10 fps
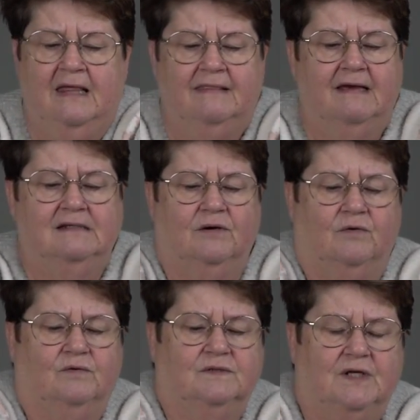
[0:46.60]
There's
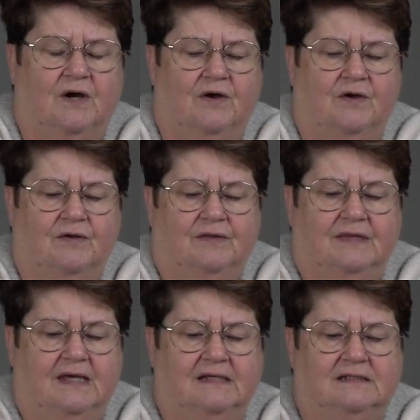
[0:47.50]
also
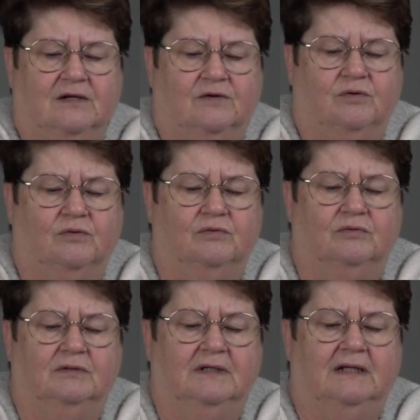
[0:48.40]
this
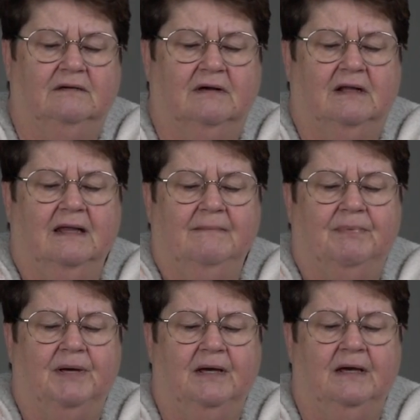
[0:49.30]
cool little clip
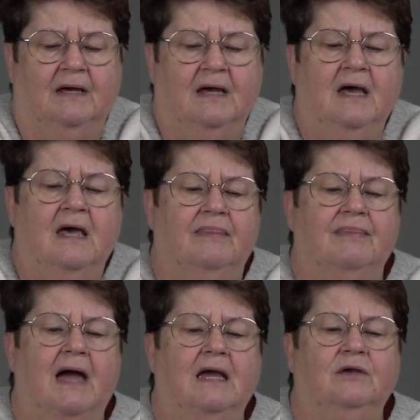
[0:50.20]

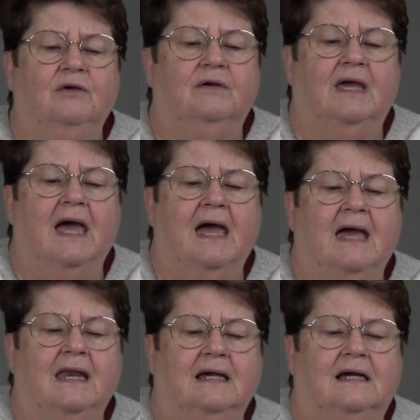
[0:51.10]
that you
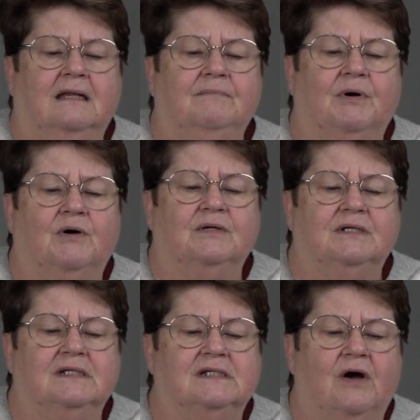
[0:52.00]
can clip onto
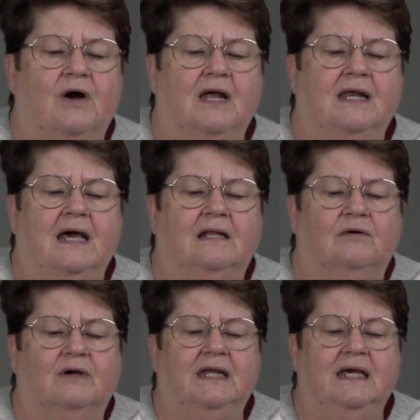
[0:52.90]
the side and
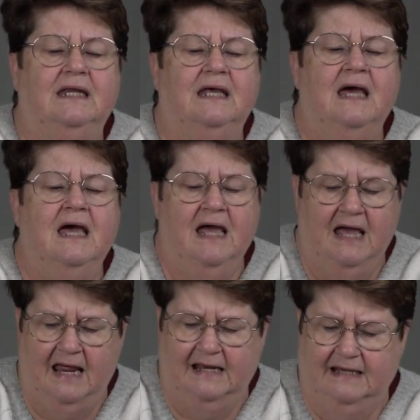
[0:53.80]
lock it in,
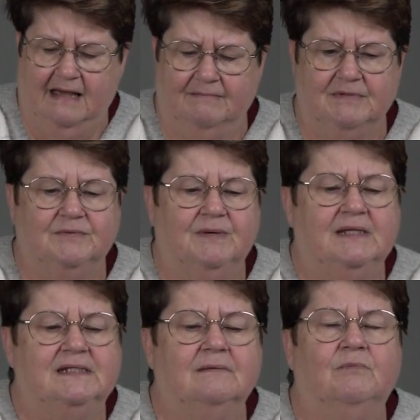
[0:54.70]
and it comes
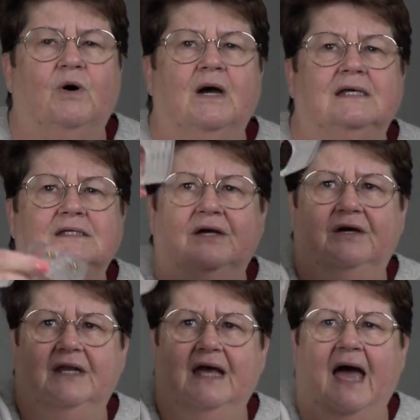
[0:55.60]
with some wire so you
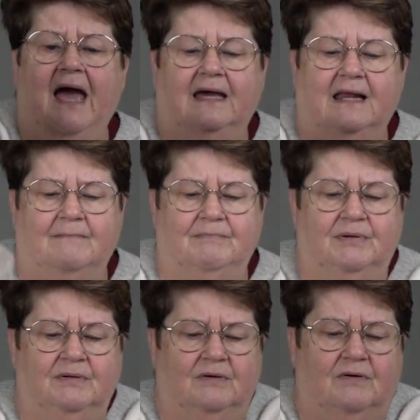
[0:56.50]
can hang it up
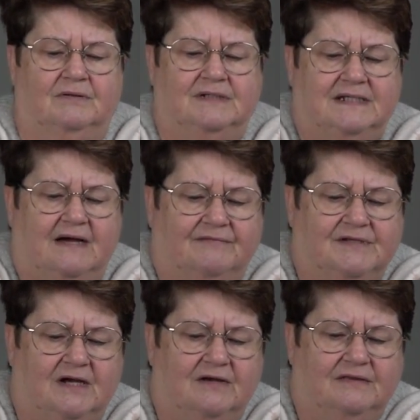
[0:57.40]
on stuff.
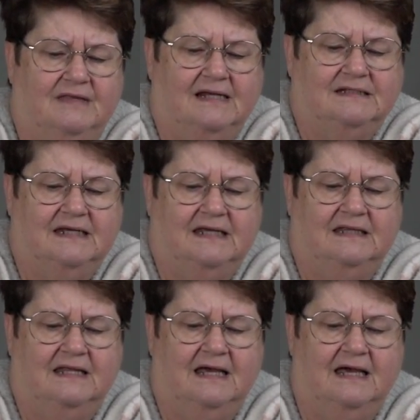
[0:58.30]
So that's
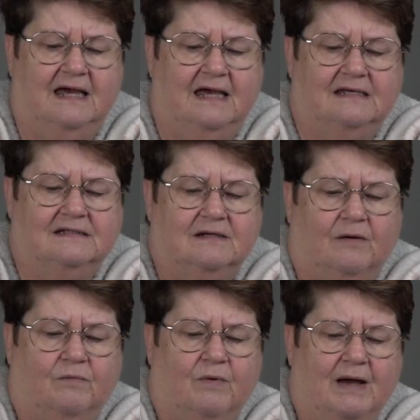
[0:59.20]
in there as
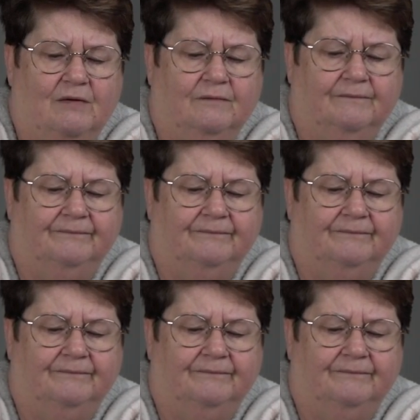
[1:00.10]
well.